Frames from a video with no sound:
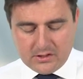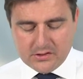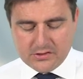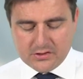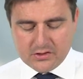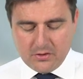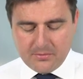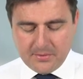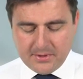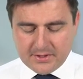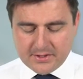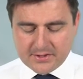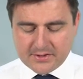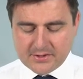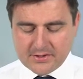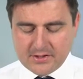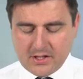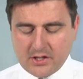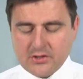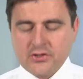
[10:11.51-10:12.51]
It's got to be
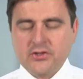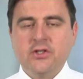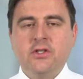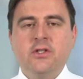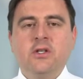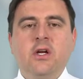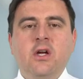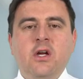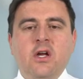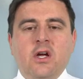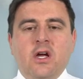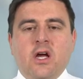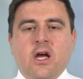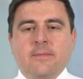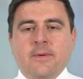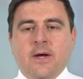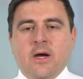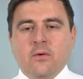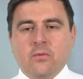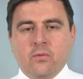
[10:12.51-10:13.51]
discussion
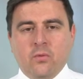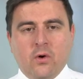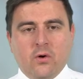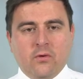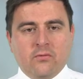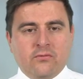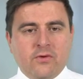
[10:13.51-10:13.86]
about what